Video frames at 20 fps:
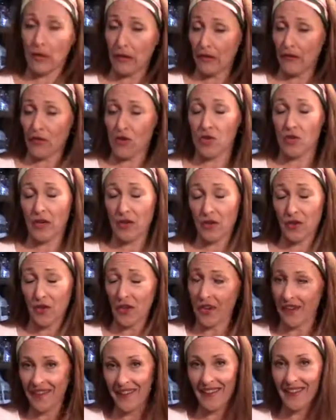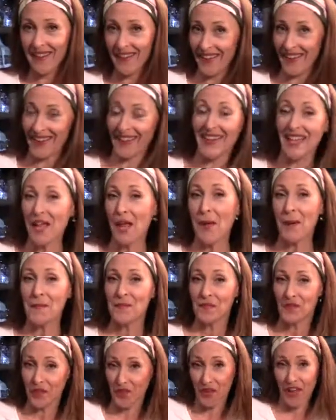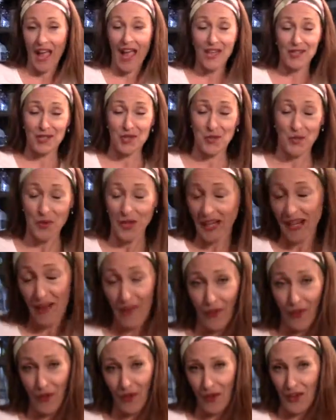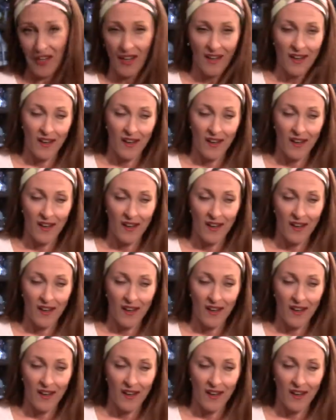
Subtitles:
refrigerator to catch whatever.